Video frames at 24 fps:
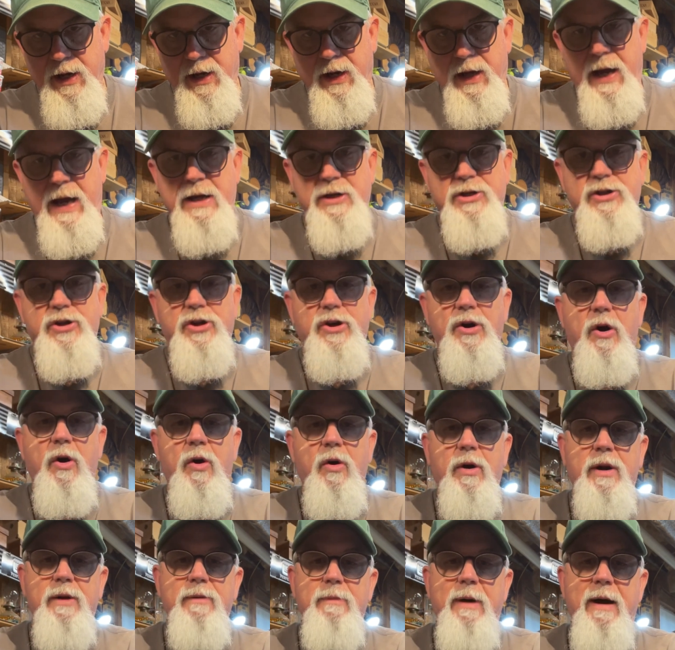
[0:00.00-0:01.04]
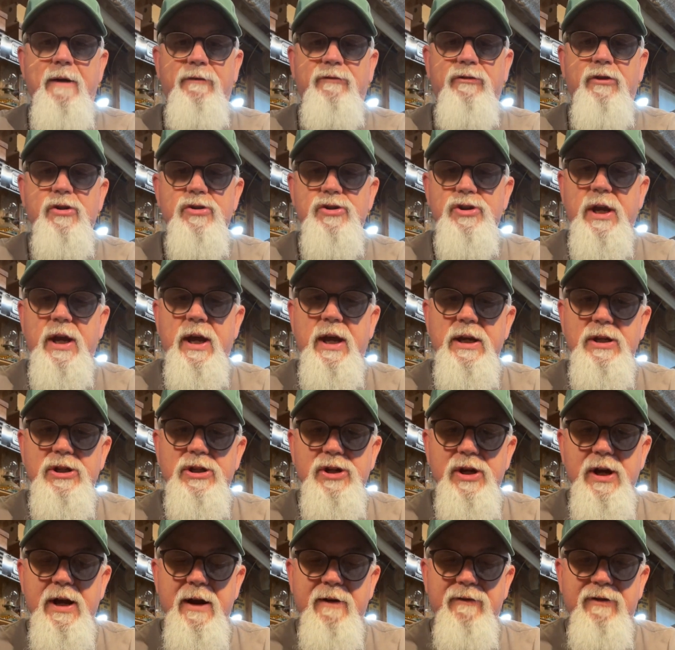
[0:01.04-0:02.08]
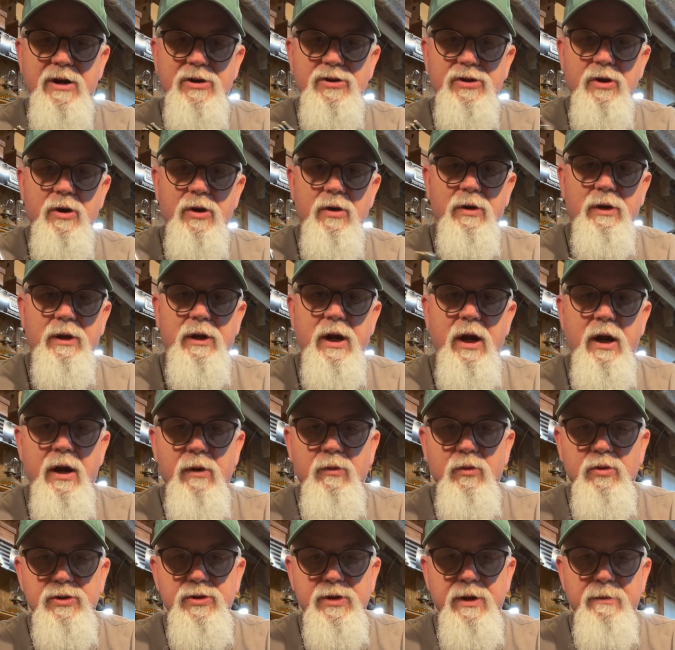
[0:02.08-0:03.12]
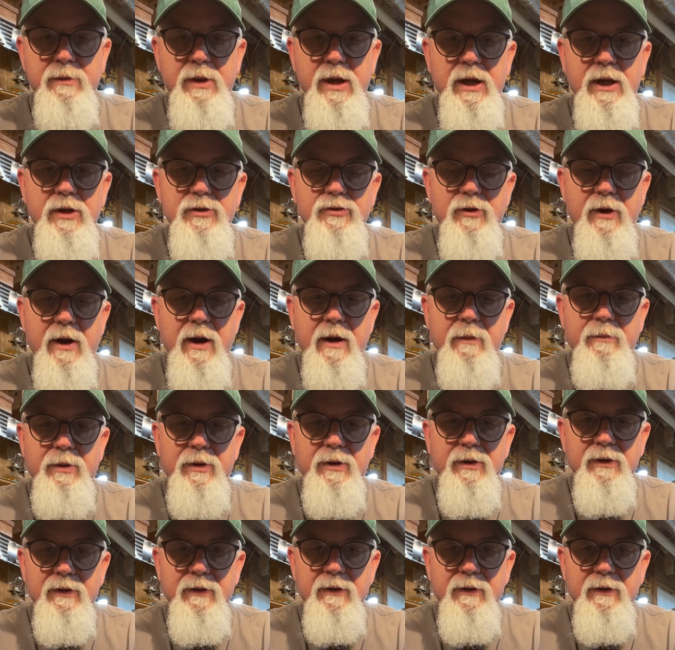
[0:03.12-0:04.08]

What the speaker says: I started, my first case knife I started carrying was a mini trapper.